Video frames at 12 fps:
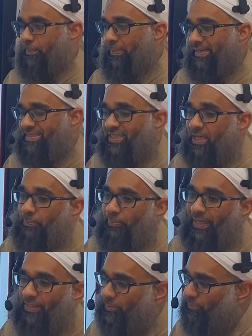But does it
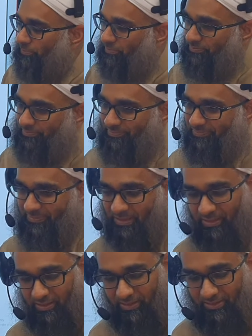apply to
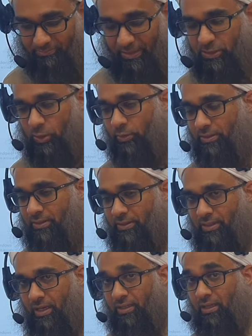manslaughter
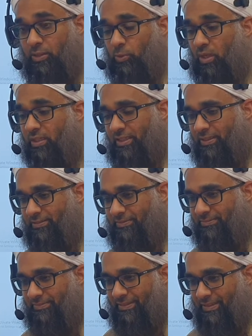and qatl khata?
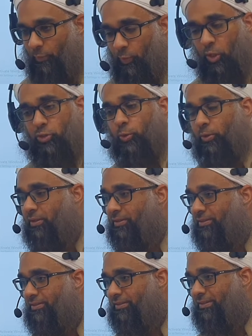We're not sure.
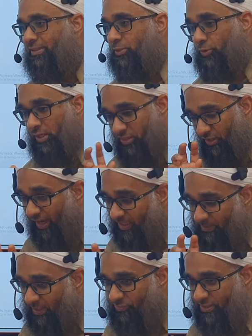So if
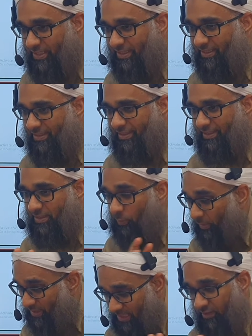zahir bi nafsihi, the
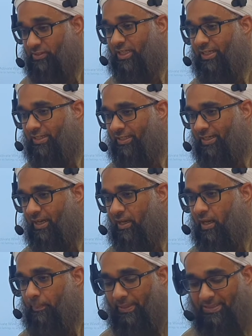word itself is clear.
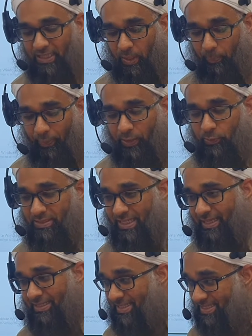But does it apply to the
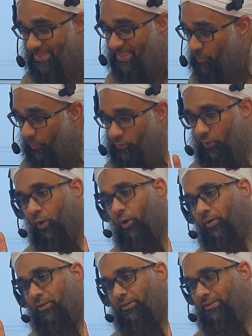second? These words are
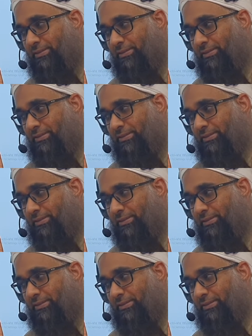not.